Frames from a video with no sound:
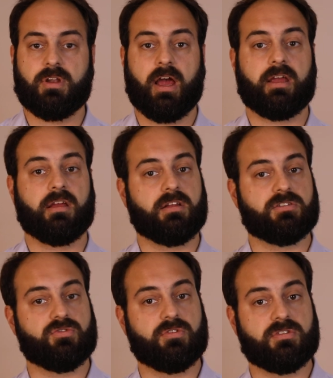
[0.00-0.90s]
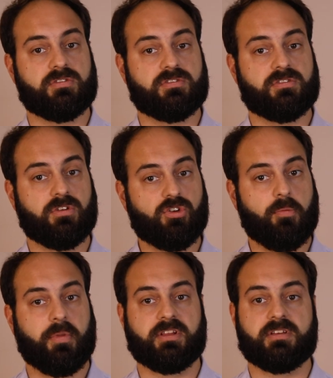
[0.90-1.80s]
like insurance
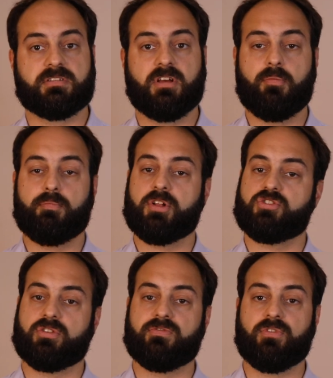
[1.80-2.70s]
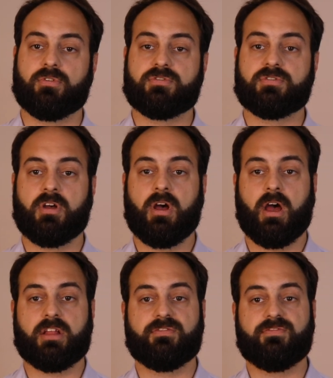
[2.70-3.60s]
companies, pension funds,
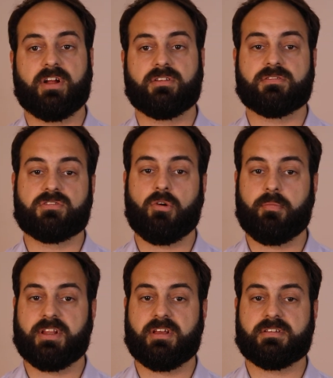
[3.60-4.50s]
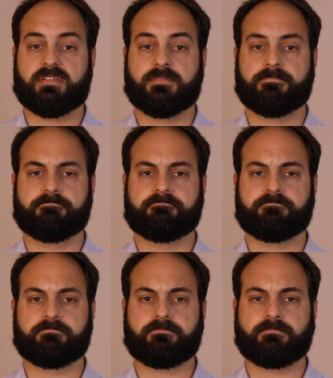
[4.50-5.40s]
and finance companies.
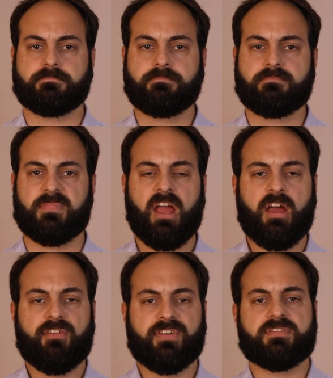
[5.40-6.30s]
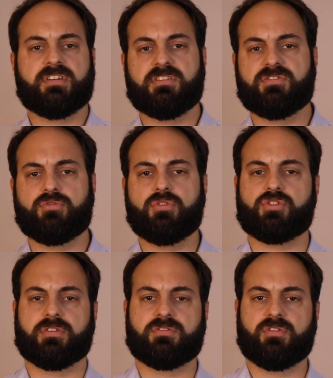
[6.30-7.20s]
Financial
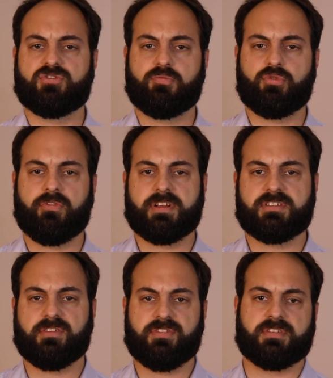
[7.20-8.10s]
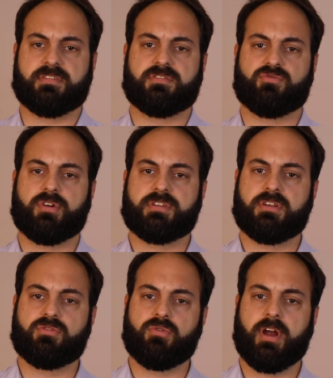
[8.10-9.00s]
institutions also provide services
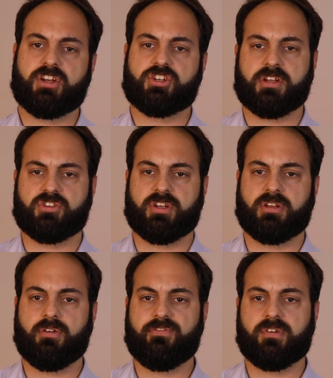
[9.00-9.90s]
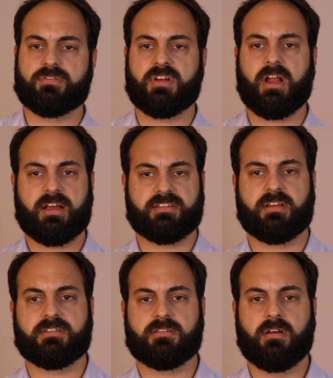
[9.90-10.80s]
related to exchanging of financial
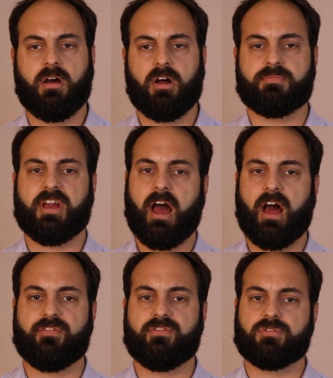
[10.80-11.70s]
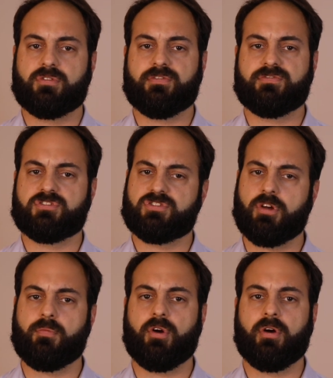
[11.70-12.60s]
assets on behalf of
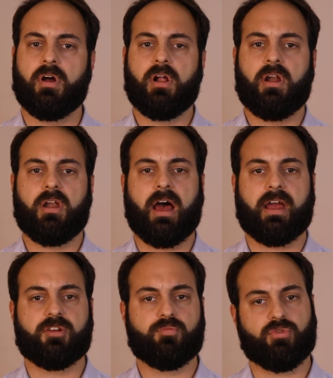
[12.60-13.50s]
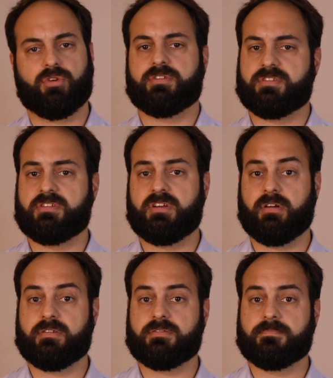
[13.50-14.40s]
customers like brokers and
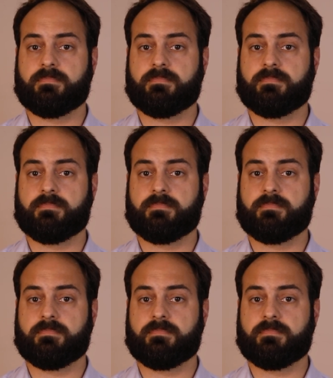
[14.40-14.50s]
dealers,